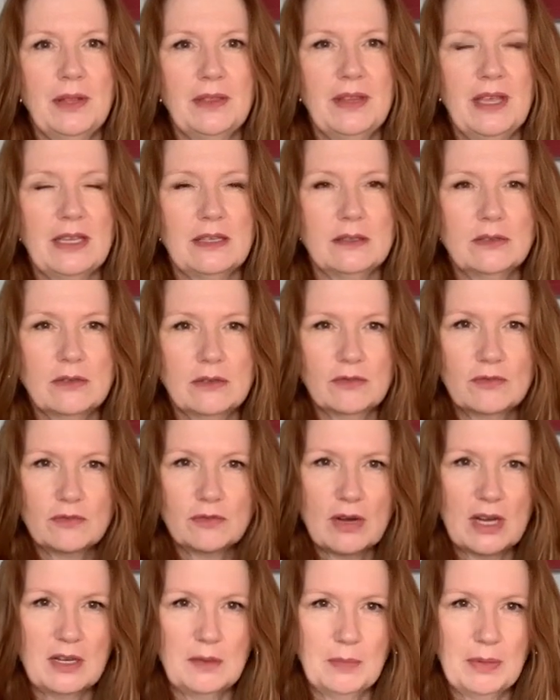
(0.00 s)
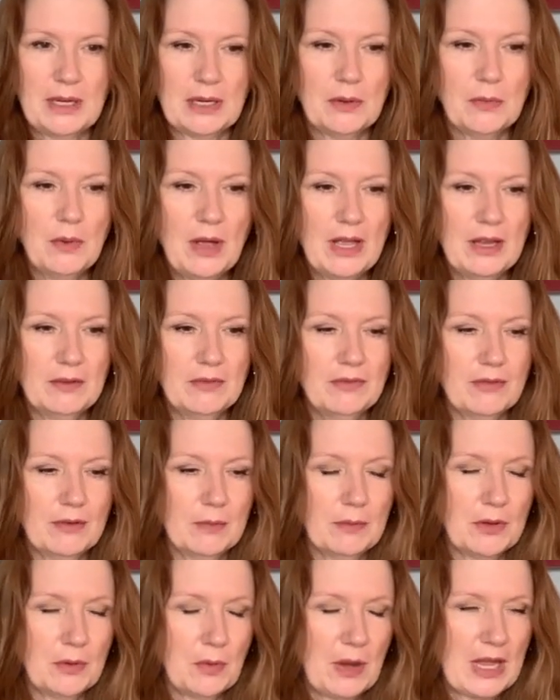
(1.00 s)
and then sort of draping away
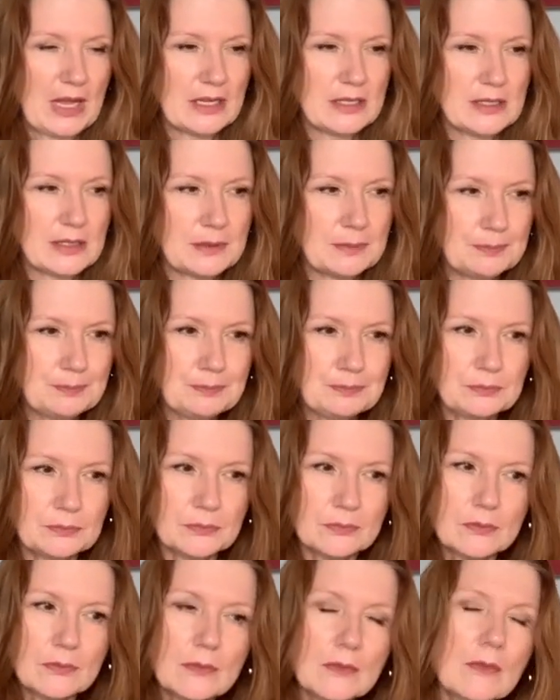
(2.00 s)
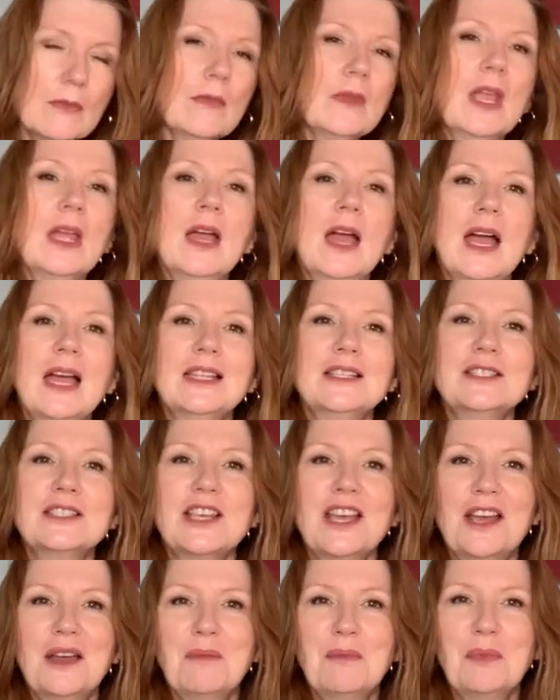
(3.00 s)
from the waist and
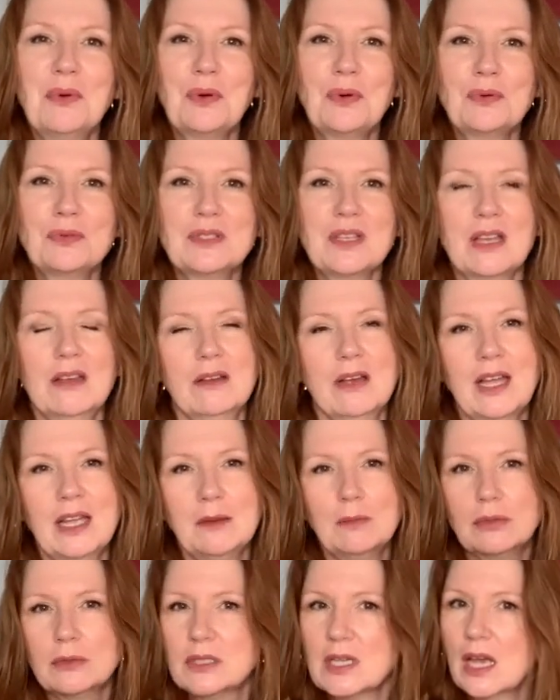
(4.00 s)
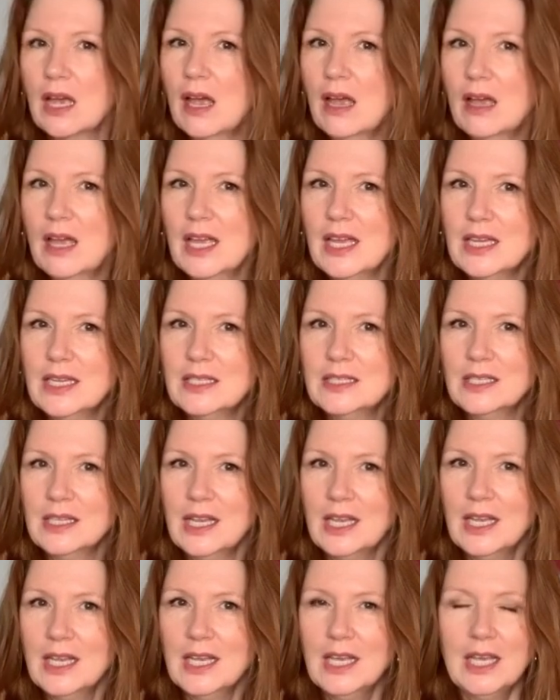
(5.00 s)
um, also able to hide
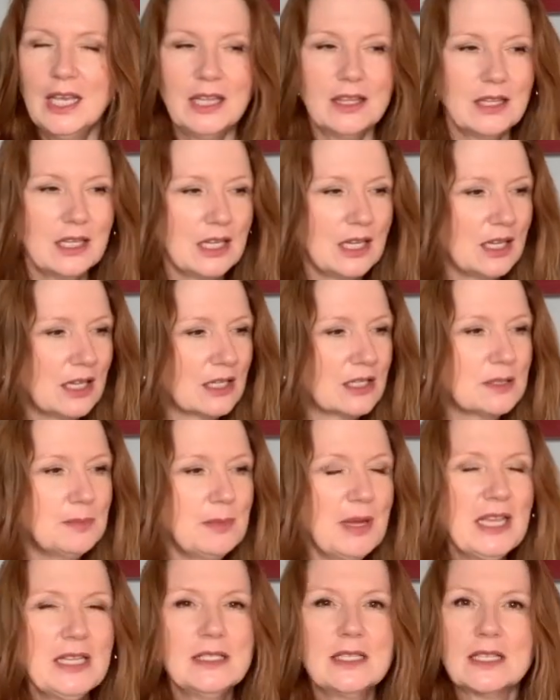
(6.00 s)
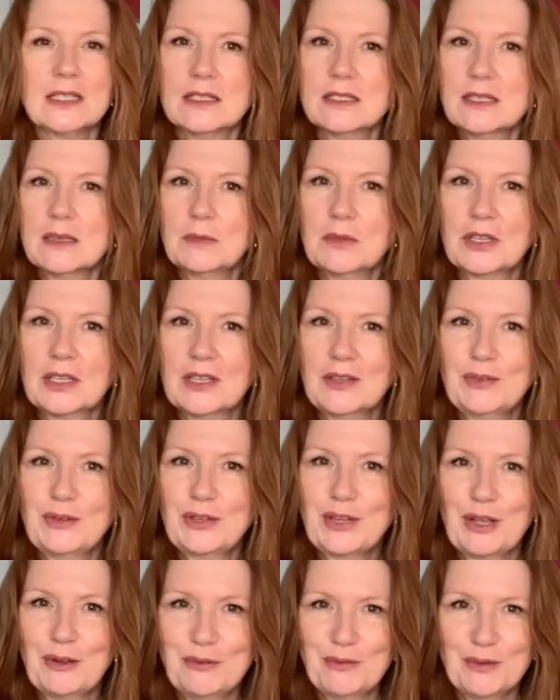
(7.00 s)
the expanding stomach if you
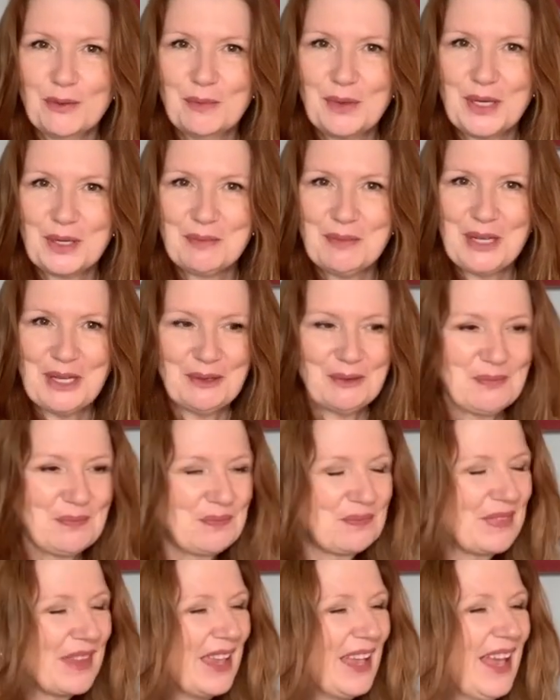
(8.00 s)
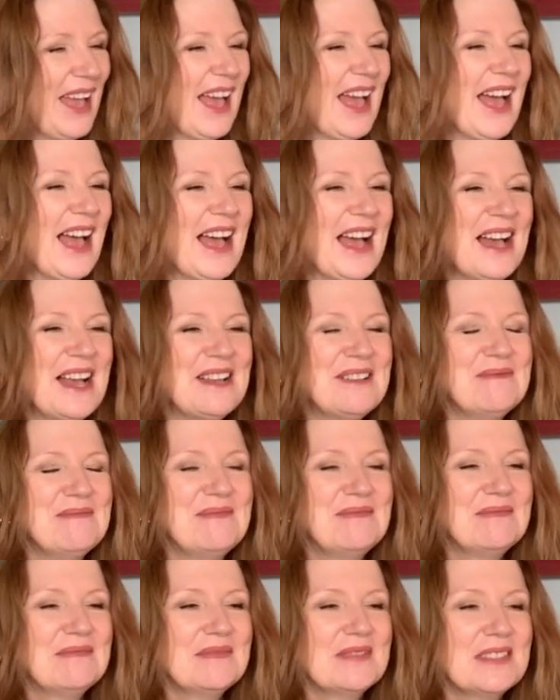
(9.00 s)
go for a big meal.
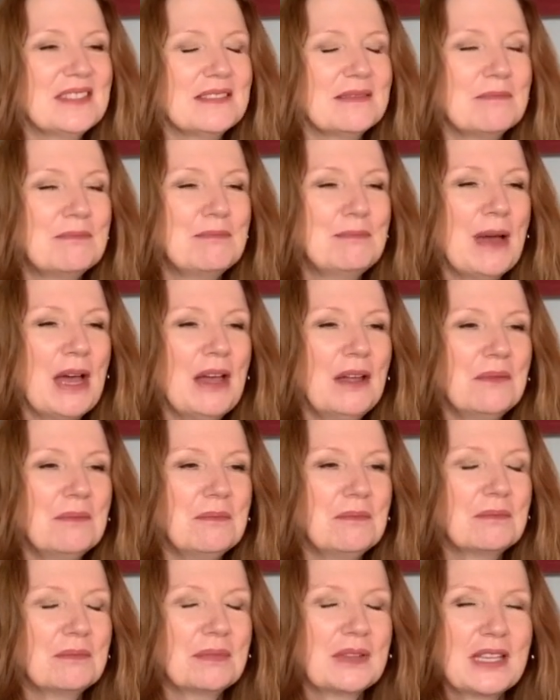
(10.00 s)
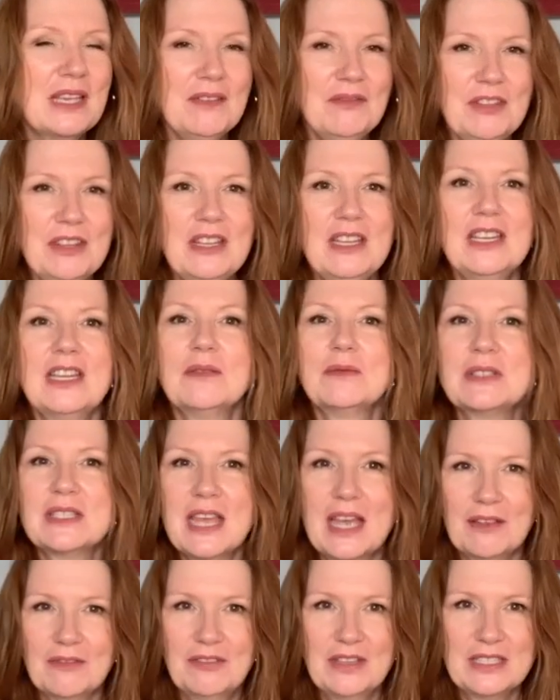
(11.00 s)
Um, but given that it was
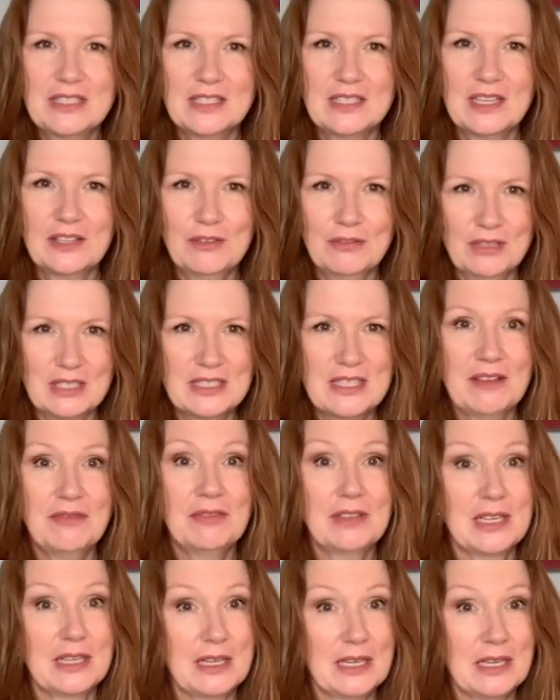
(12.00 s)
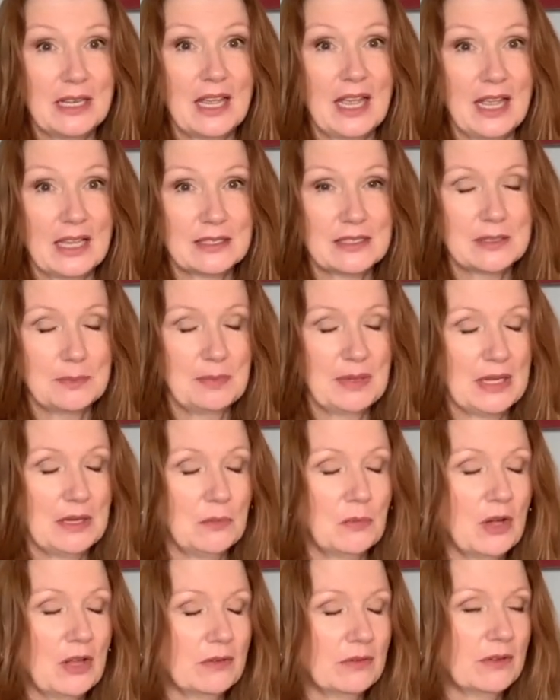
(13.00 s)
that fitted, I thought it definitely had to be
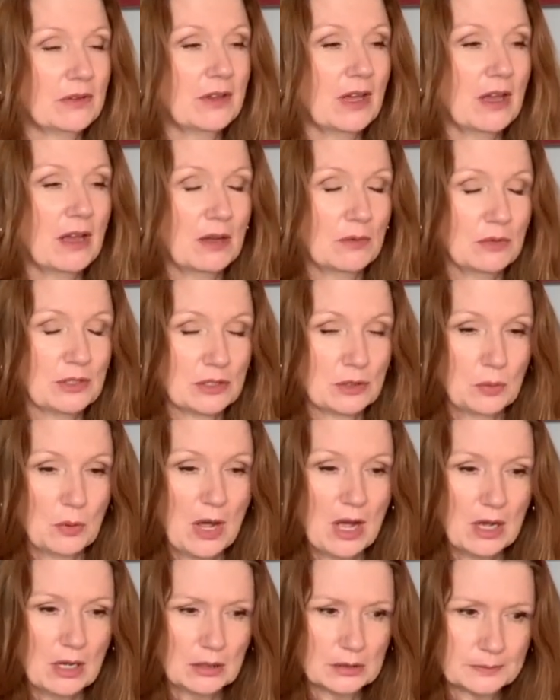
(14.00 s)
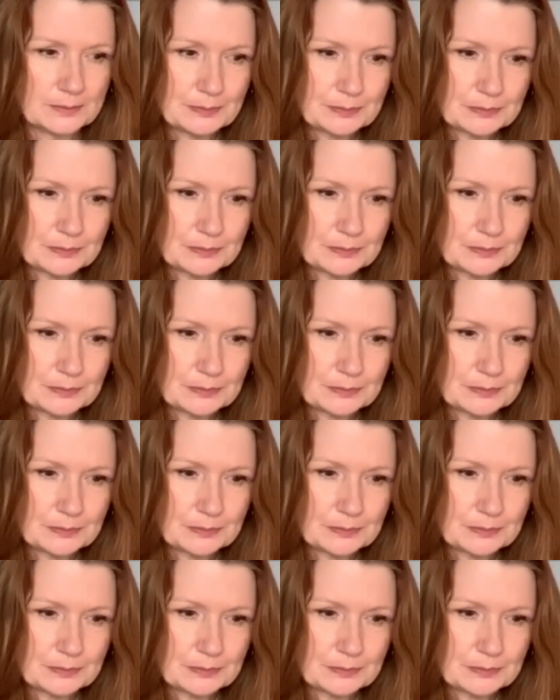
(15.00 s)
one that I would toile.